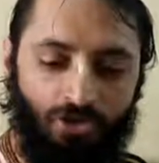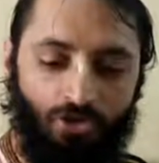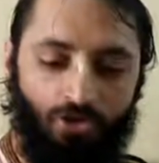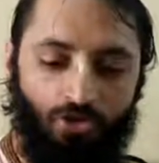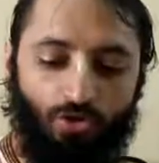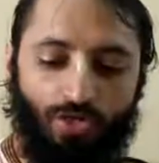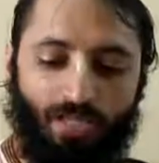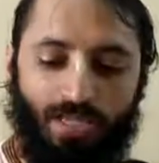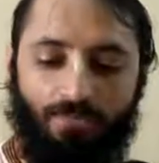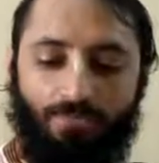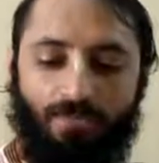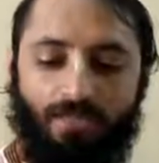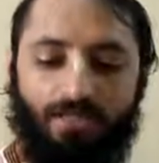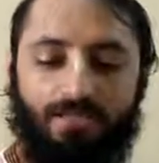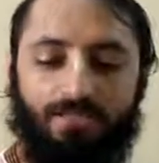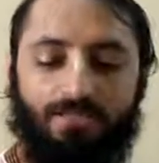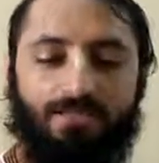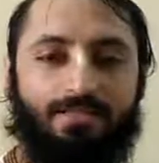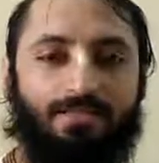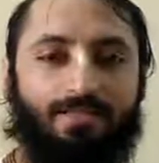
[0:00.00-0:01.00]
You can
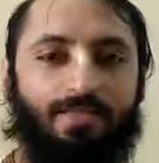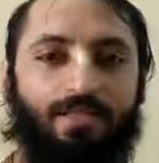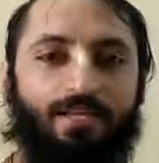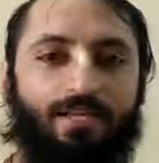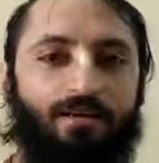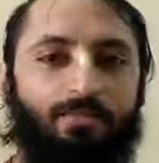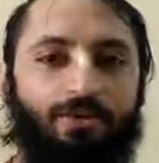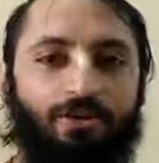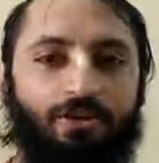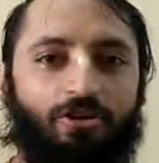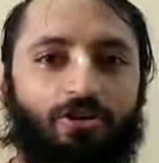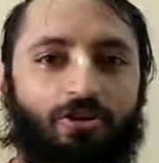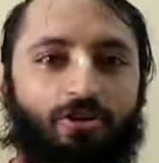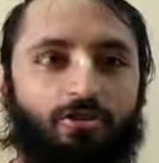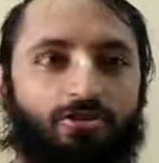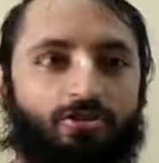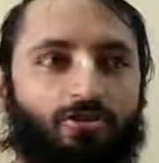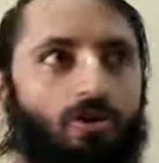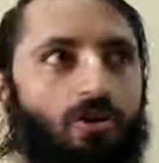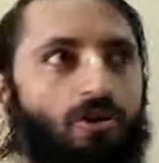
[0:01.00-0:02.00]
be singing a particular
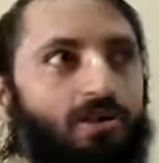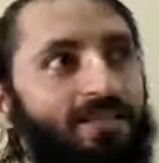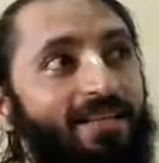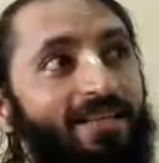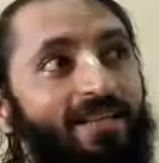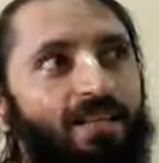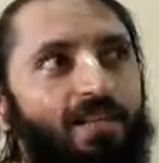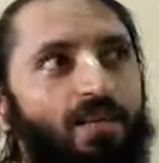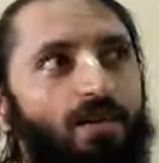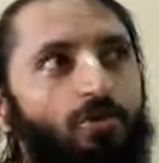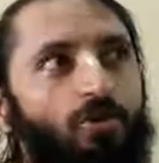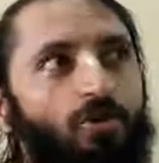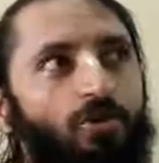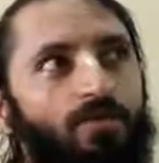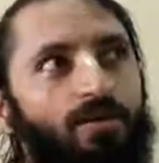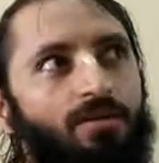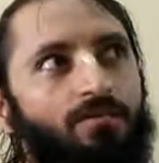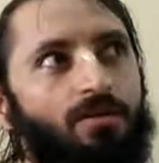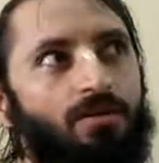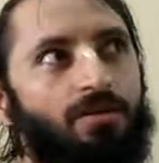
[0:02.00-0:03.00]
song, thinking about
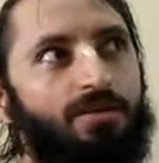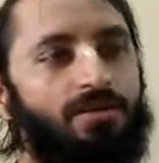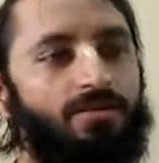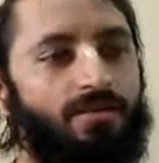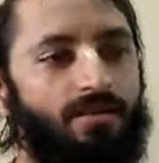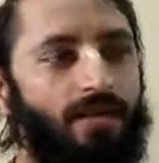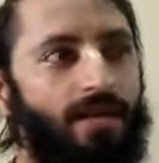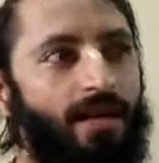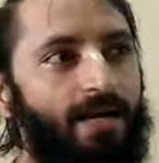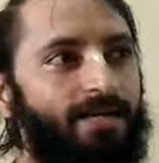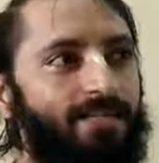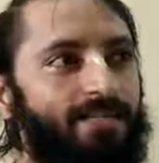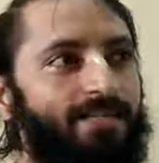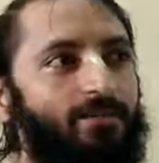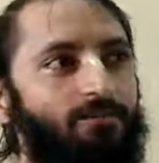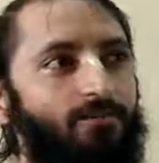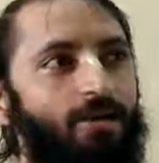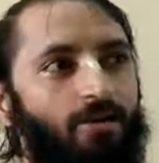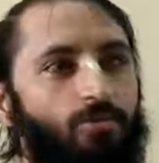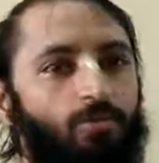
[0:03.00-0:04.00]
one person, at the
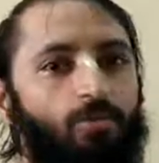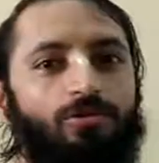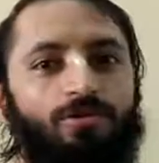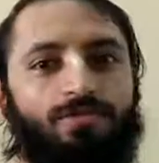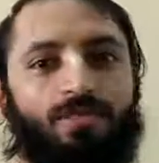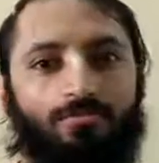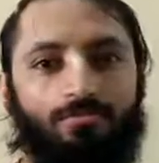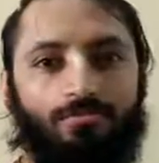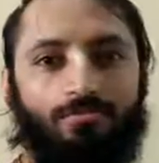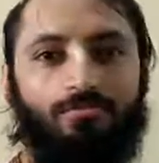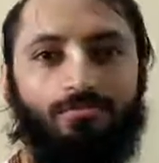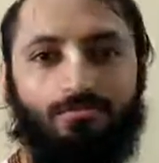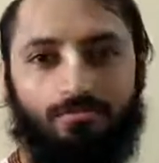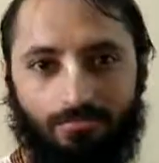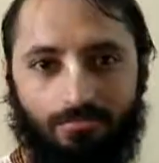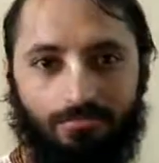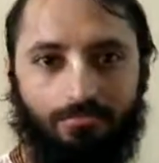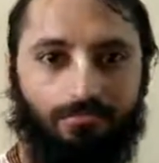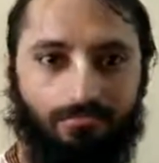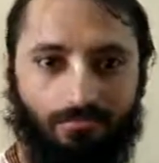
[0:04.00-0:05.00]
same time doing some
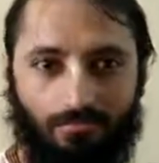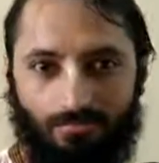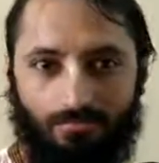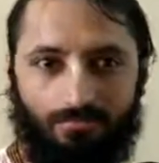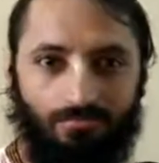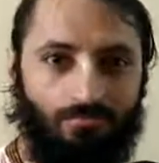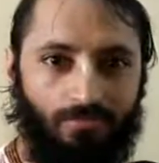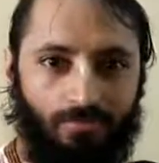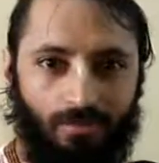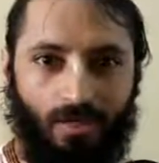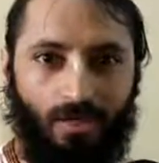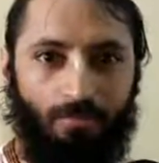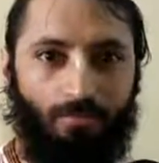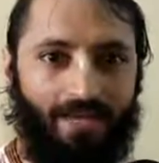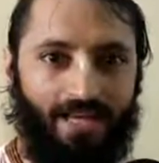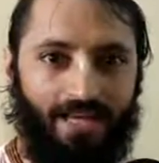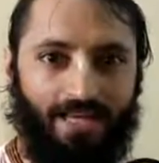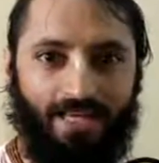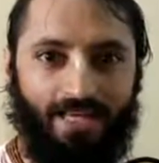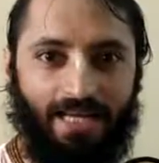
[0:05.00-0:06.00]

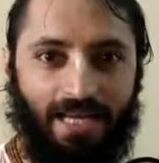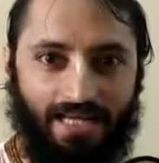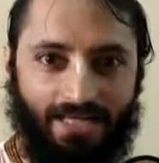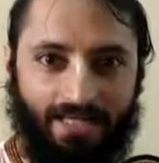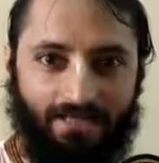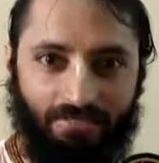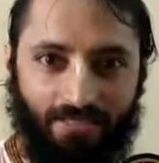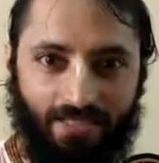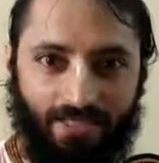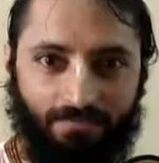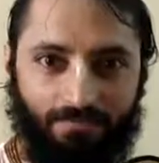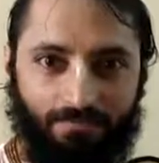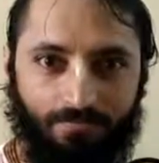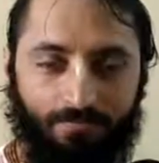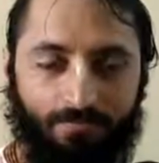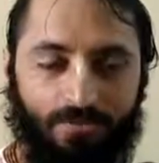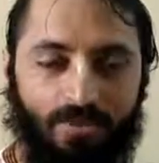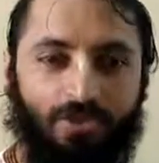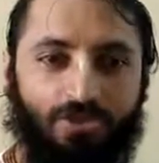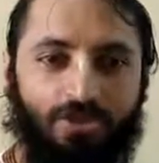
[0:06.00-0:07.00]
mechanical activity.
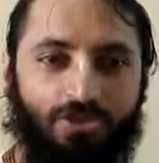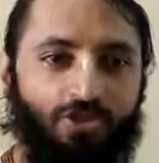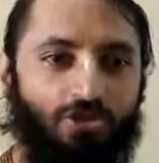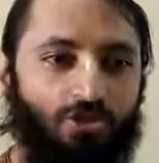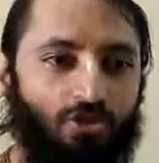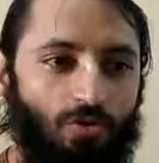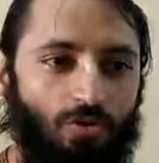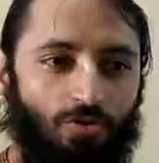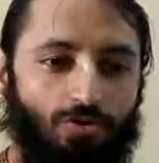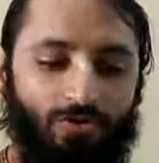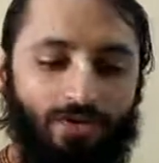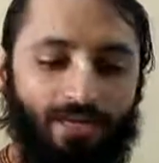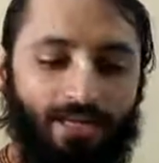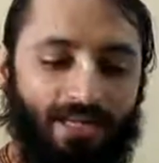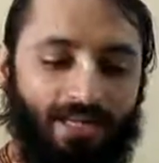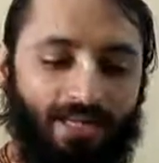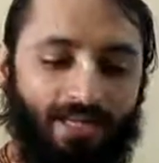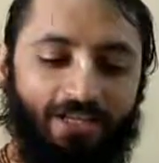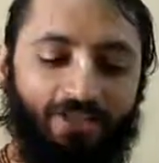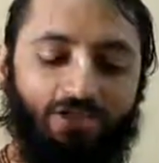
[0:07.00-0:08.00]
So, you can
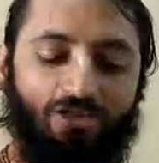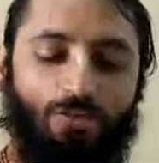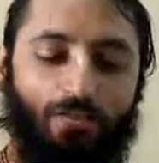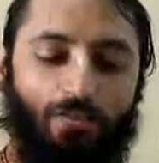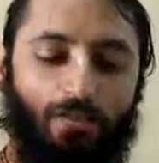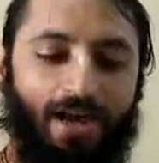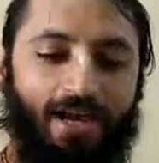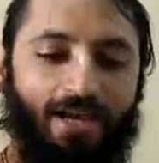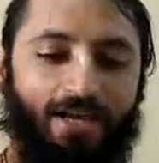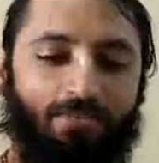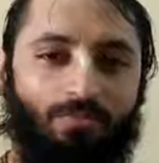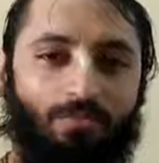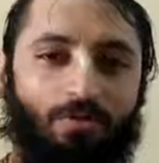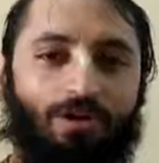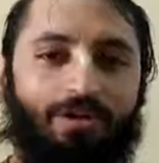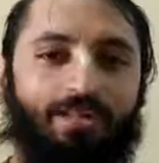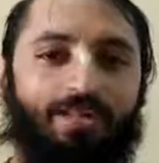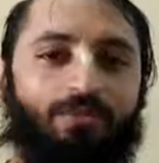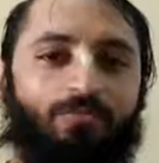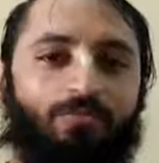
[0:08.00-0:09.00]
engage your mind,
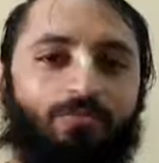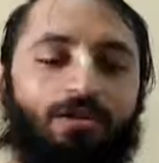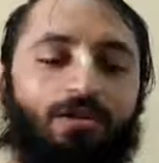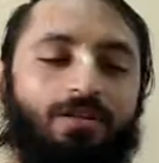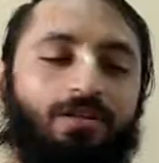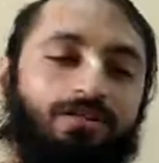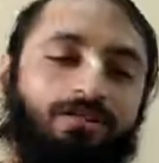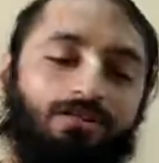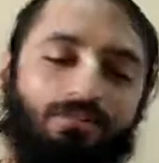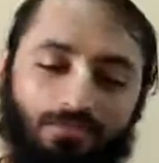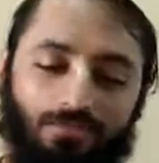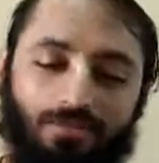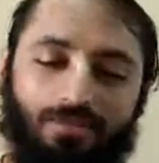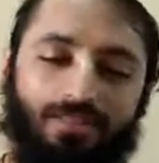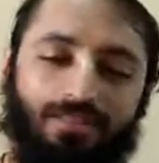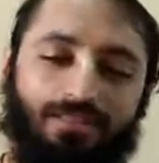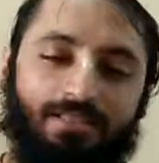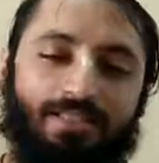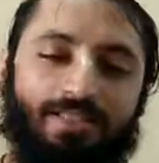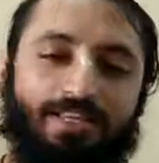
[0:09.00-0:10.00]
body and words
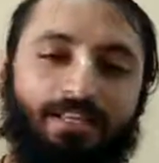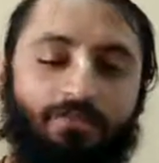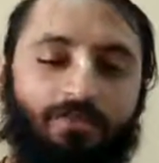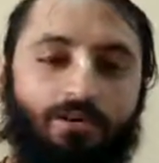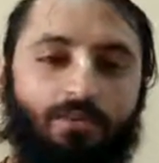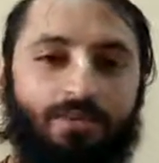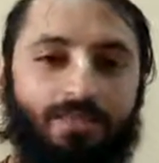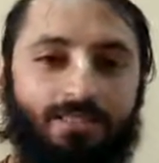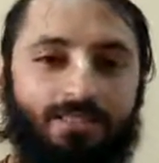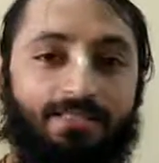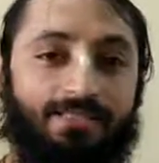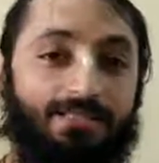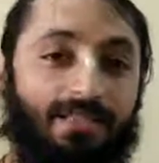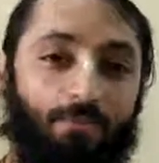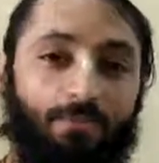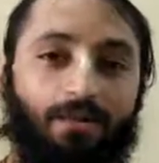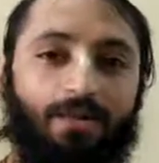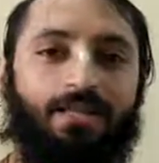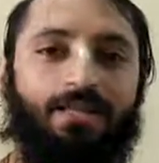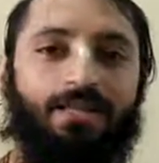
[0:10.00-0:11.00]
in three different places
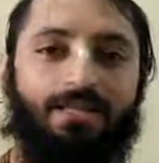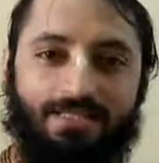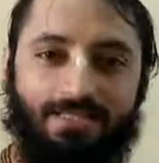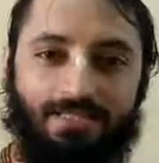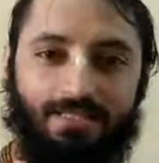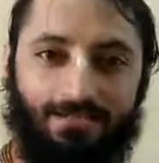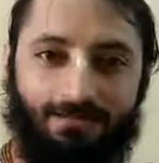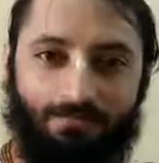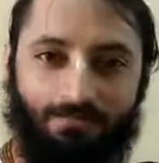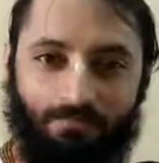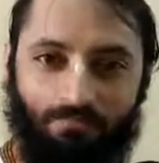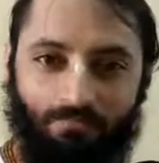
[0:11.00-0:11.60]
simultaneously.